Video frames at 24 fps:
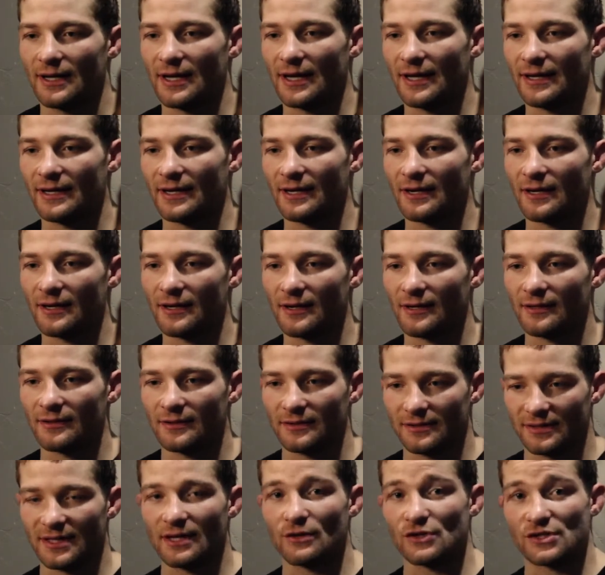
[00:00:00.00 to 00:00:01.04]
And
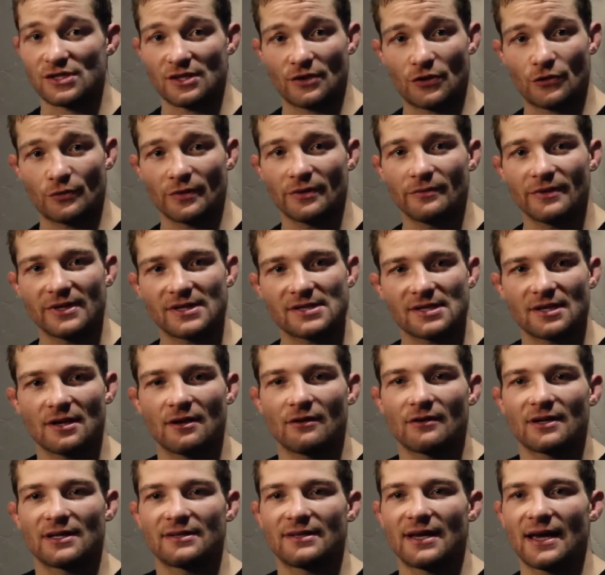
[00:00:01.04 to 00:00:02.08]
it was 3 weeks
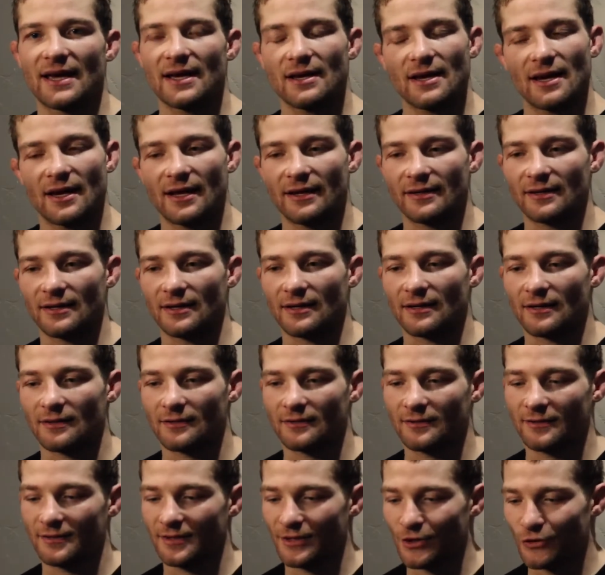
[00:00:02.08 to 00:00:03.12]
ago in a day. And
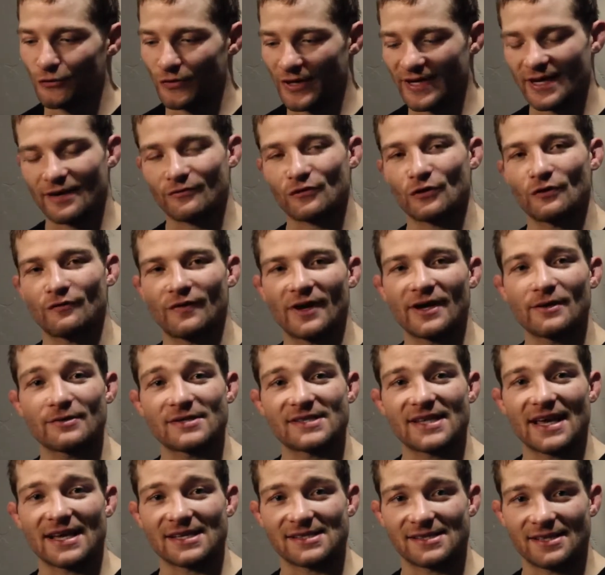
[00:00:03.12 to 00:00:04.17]
right after the fight
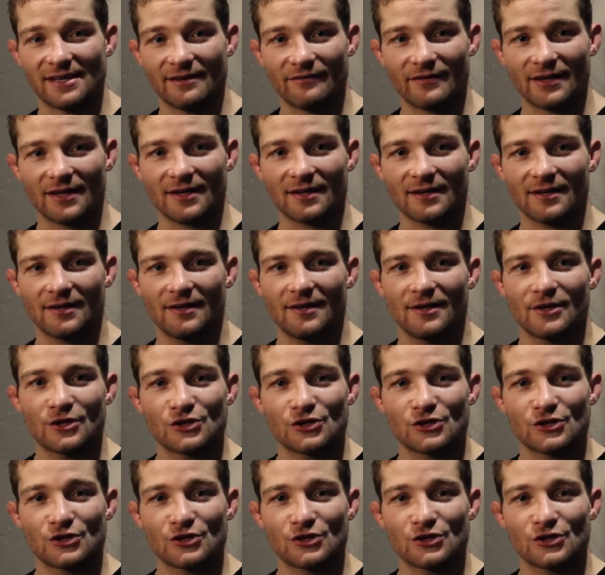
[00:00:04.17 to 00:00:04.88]
was Thanksgiving.